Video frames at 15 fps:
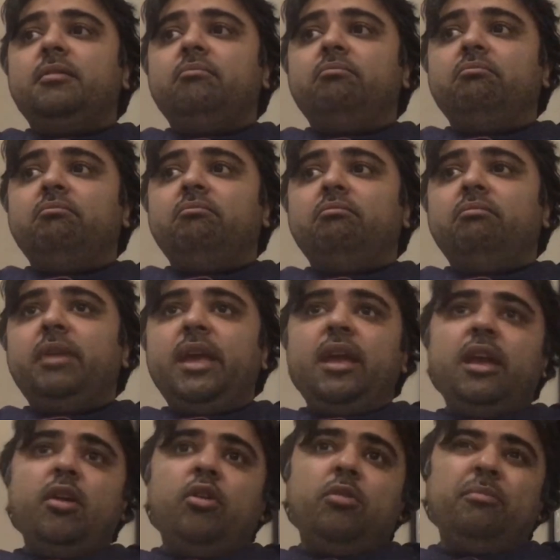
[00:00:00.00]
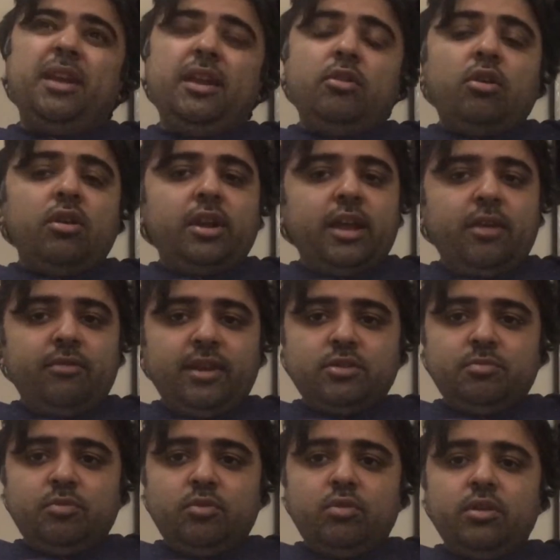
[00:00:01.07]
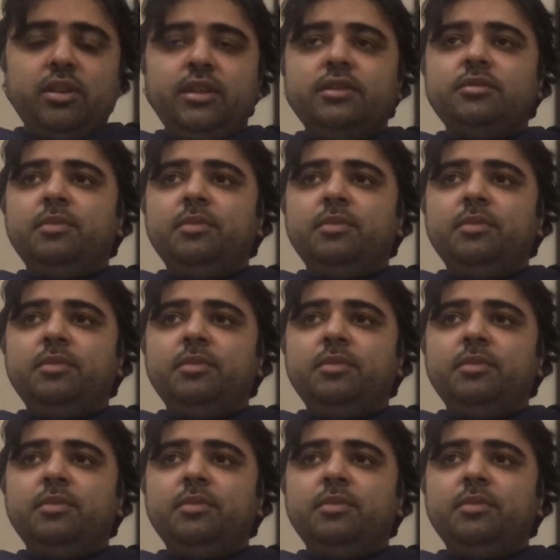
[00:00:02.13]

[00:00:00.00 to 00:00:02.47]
may or may not have explored this,